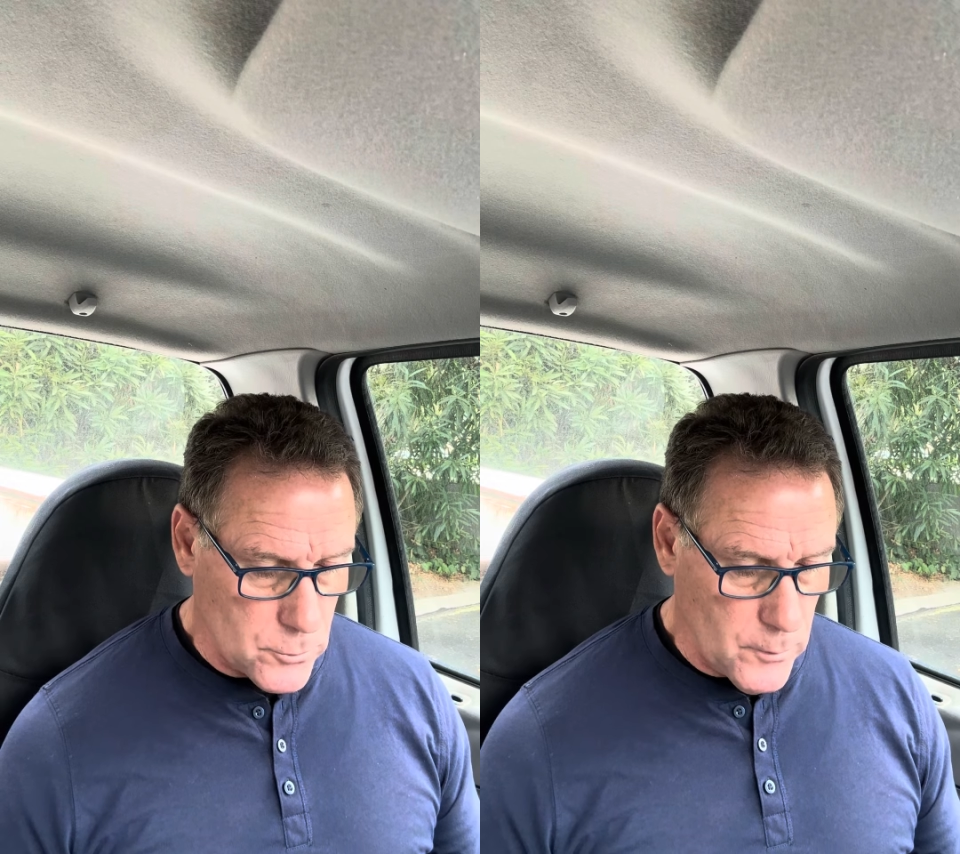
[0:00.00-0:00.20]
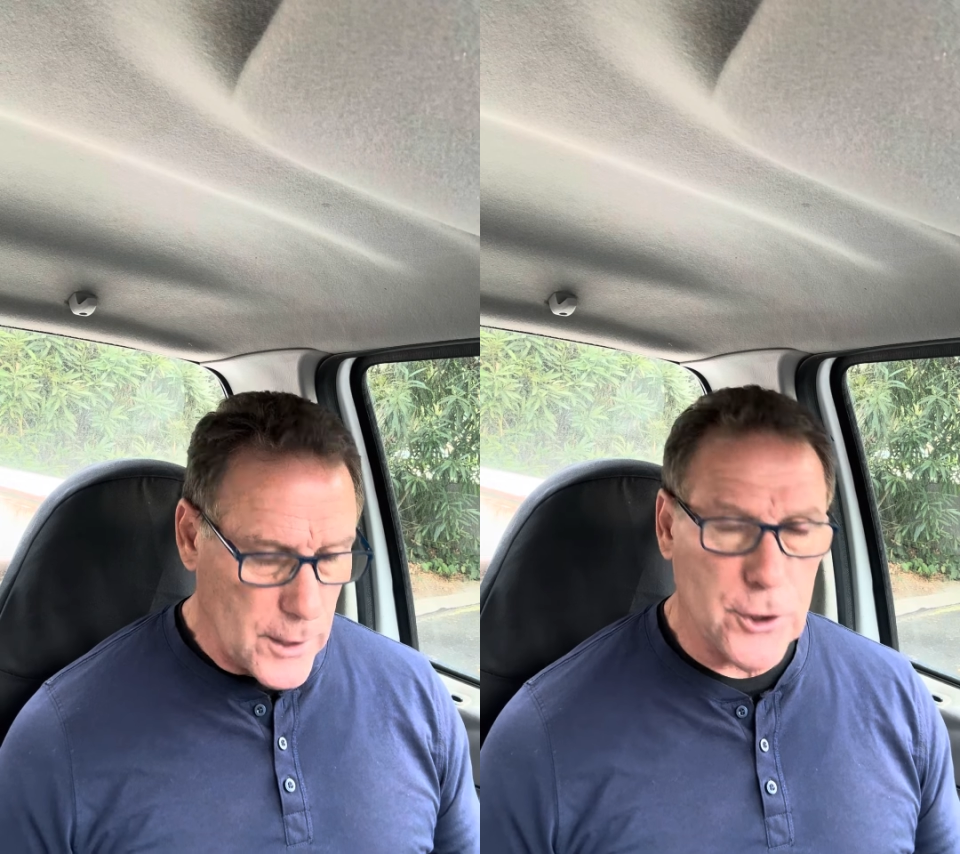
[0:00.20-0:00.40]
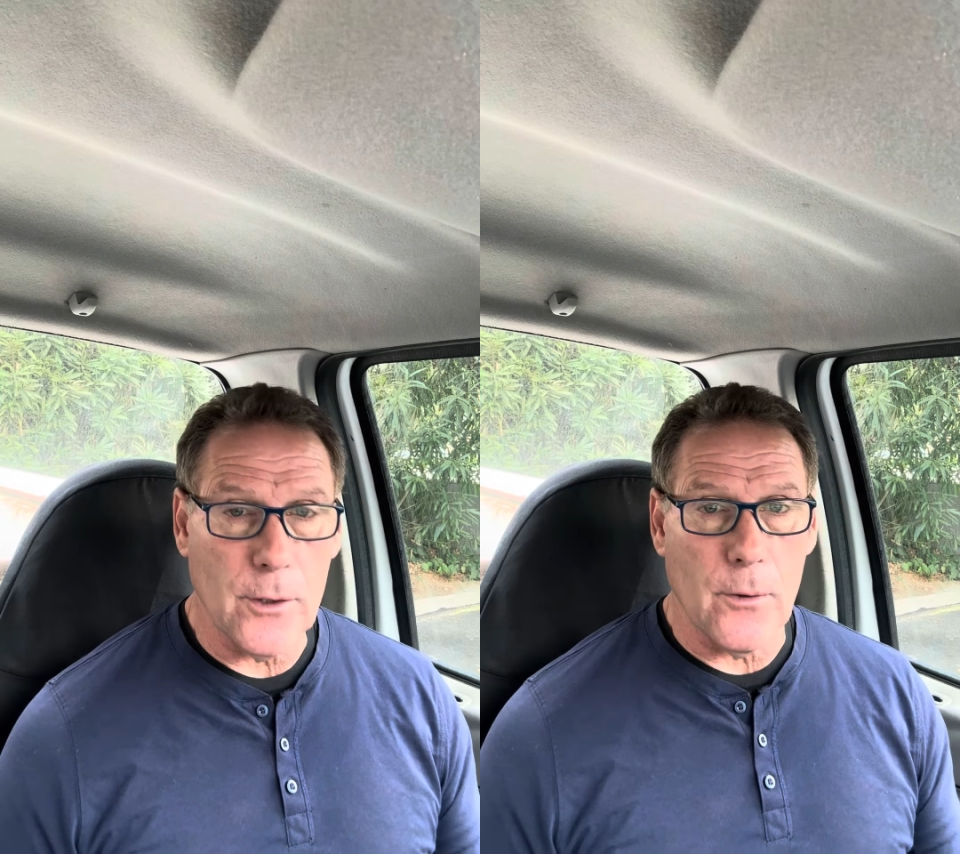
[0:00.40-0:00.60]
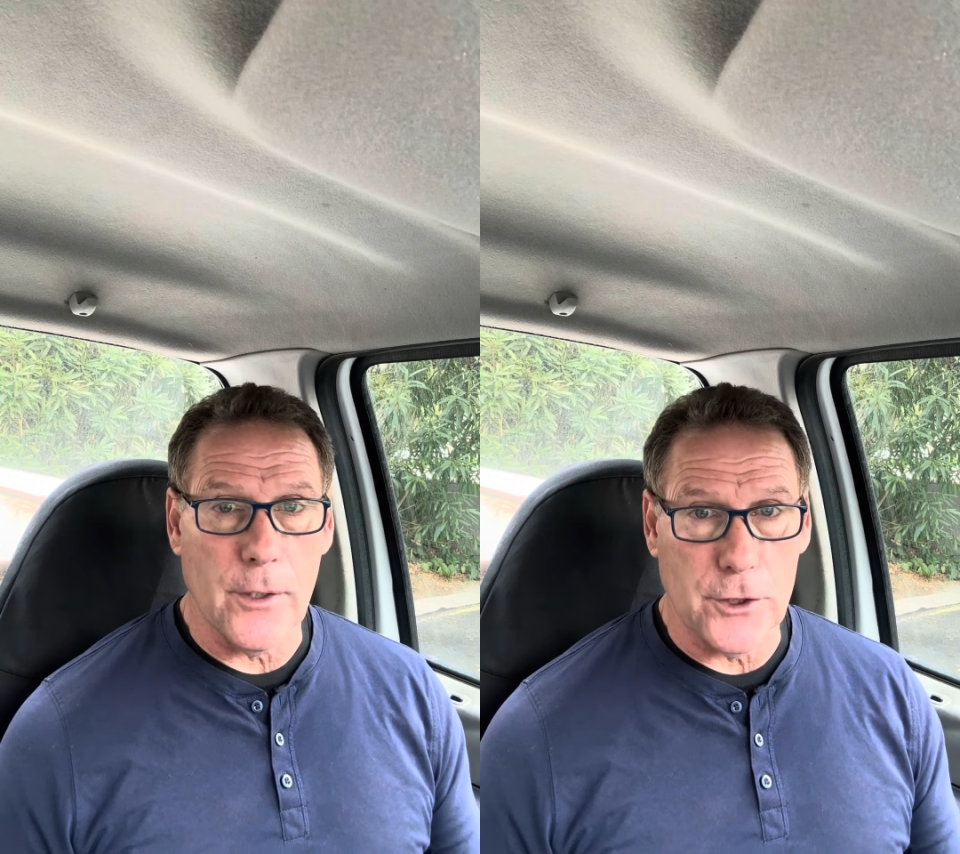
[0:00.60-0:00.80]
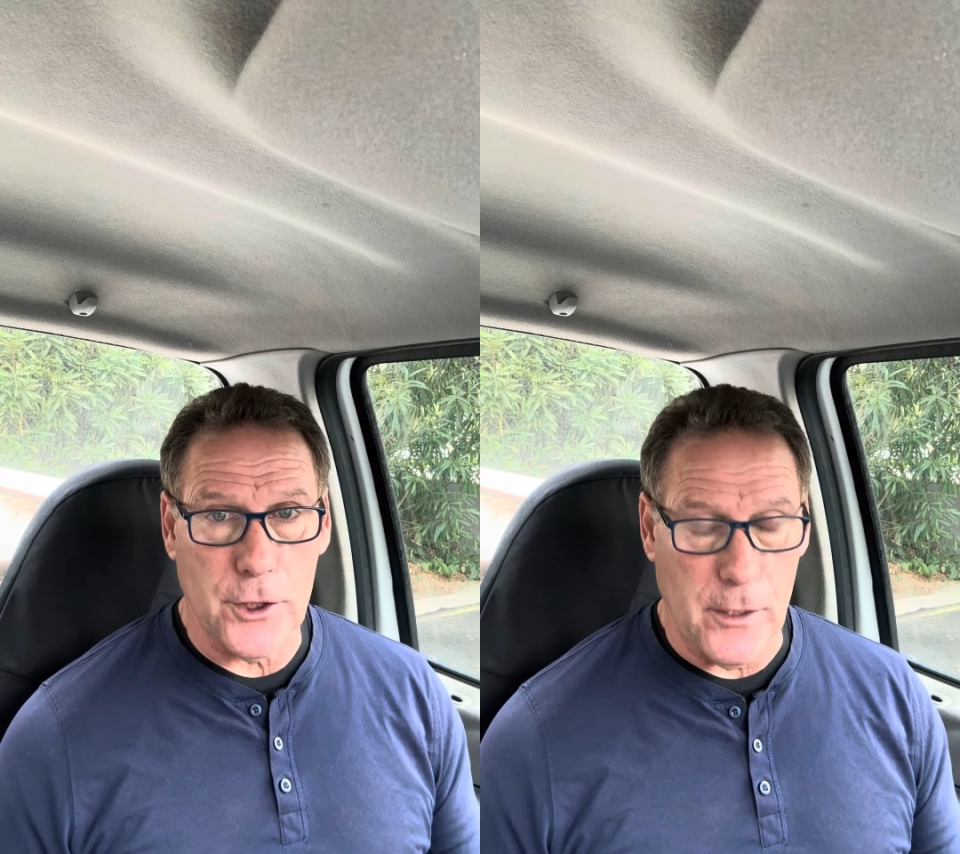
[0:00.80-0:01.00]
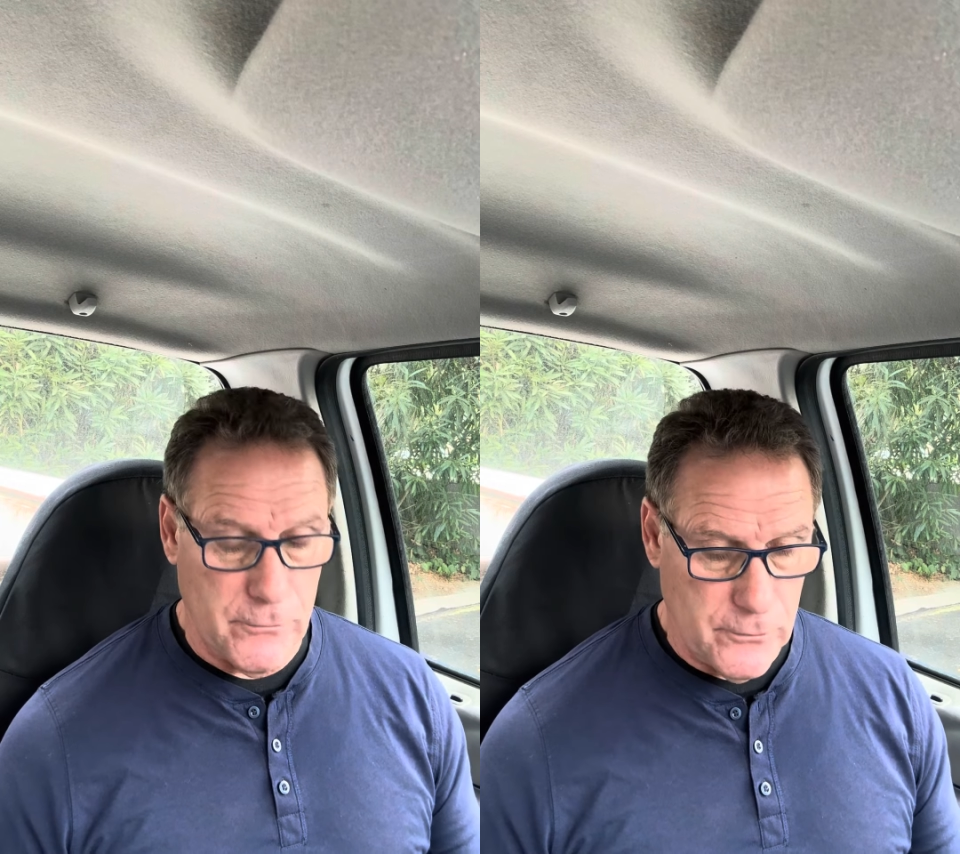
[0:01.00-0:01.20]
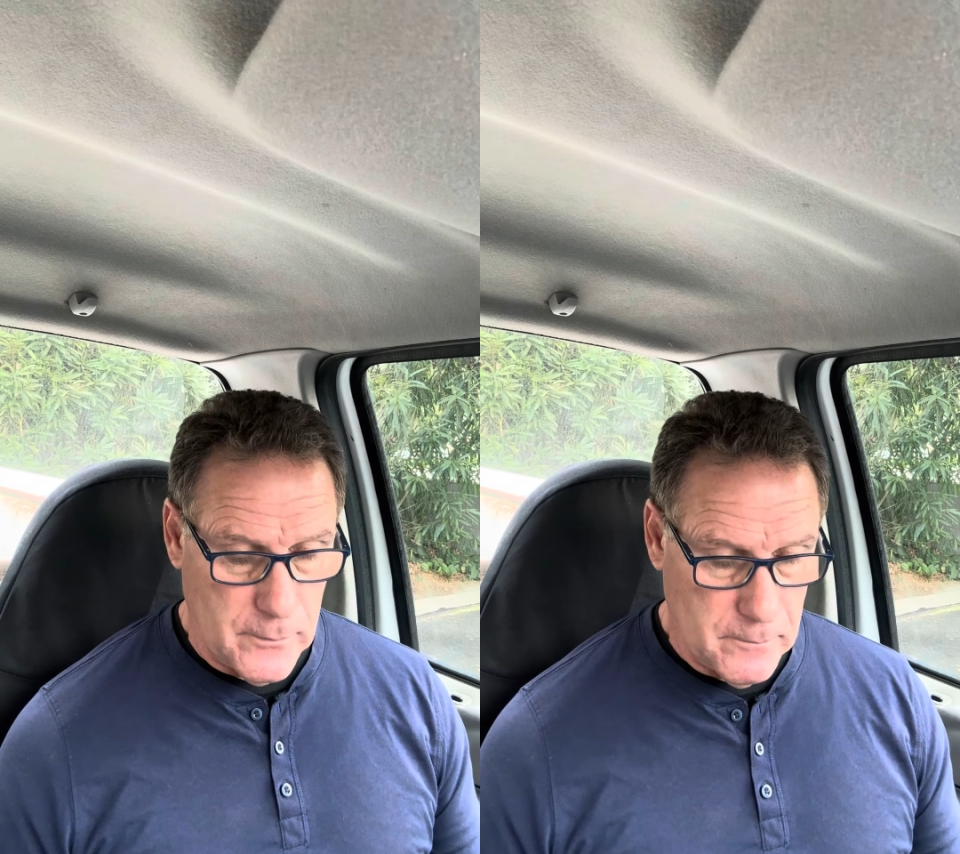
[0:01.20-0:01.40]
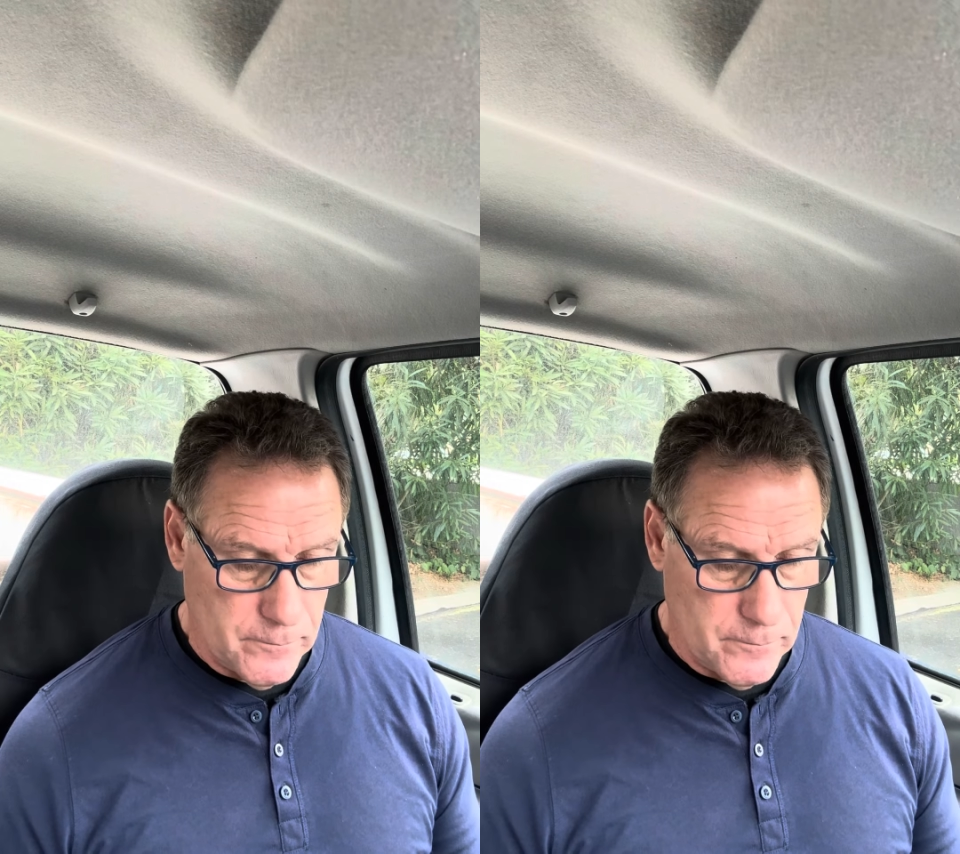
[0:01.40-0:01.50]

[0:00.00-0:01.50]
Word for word: Russia or chief.